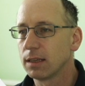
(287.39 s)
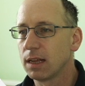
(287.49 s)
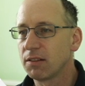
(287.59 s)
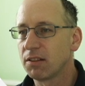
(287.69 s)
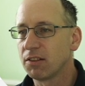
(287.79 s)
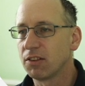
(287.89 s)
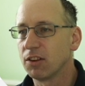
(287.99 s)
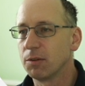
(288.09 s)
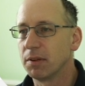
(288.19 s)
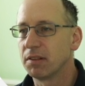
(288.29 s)
Let's
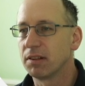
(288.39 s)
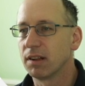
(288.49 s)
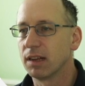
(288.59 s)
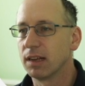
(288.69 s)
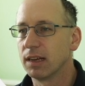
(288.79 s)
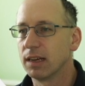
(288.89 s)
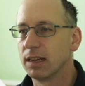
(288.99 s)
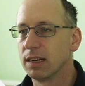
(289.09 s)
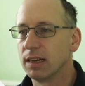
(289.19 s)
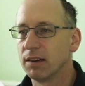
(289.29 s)
assume it's
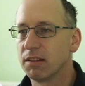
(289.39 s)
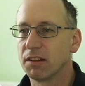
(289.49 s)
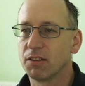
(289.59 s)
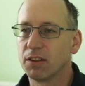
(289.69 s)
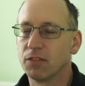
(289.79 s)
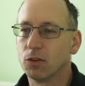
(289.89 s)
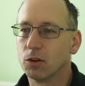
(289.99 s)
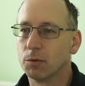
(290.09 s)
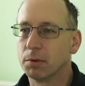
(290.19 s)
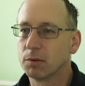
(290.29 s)
in
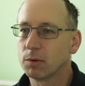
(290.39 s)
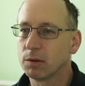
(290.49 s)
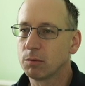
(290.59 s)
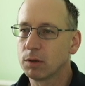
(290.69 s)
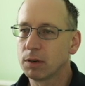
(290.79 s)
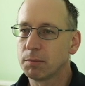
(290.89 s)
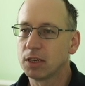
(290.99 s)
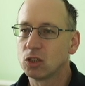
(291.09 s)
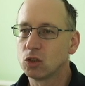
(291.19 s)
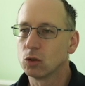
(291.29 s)
64, but we want to
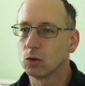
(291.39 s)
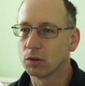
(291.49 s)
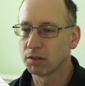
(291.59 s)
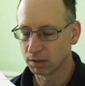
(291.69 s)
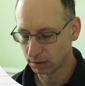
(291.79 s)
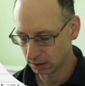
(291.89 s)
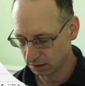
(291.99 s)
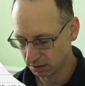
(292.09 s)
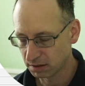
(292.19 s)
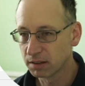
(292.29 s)
be sure. So
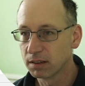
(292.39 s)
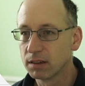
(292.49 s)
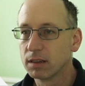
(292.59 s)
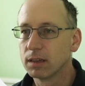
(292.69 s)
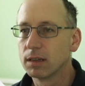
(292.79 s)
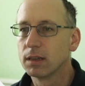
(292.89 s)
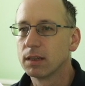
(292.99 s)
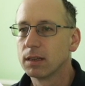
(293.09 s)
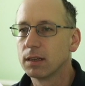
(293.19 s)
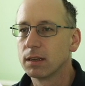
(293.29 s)
let's
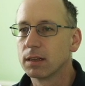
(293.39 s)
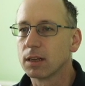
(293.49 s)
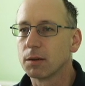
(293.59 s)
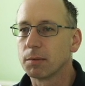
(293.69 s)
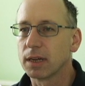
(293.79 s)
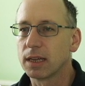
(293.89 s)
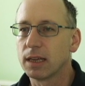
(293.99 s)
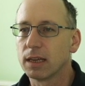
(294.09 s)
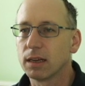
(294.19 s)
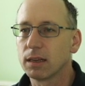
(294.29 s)
go back
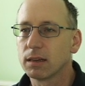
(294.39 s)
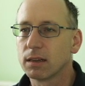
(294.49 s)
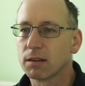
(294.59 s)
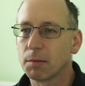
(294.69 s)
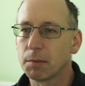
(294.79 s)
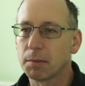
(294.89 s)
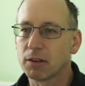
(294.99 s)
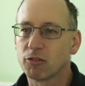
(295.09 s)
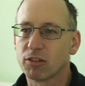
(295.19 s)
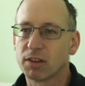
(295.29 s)
here. It's coming
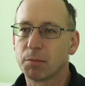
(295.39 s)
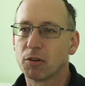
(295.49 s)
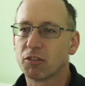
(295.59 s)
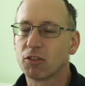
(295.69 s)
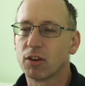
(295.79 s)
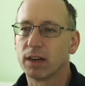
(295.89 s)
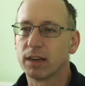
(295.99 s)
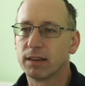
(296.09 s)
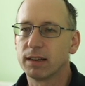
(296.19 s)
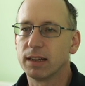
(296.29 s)
back as
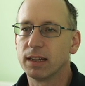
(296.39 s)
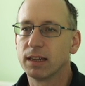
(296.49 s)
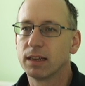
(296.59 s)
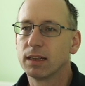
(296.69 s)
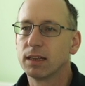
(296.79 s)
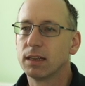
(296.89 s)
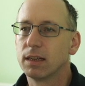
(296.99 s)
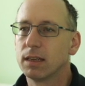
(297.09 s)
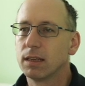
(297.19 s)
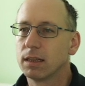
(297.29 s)
response.id.
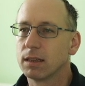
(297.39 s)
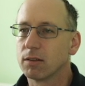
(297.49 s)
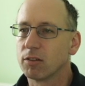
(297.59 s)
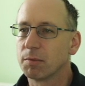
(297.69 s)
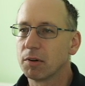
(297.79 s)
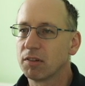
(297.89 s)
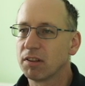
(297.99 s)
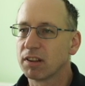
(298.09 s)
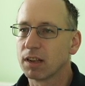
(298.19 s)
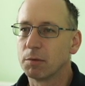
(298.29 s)
The response
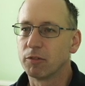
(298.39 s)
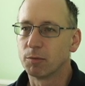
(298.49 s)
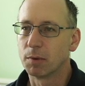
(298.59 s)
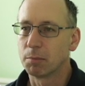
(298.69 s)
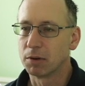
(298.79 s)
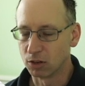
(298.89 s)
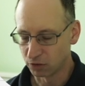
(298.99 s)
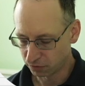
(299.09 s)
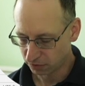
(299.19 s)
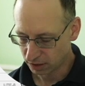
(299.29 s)
is coming from
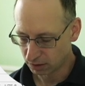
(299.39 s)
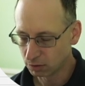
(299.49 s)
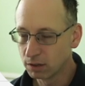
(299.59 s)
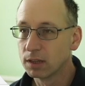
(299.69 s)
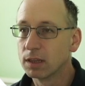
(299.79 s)
upload file.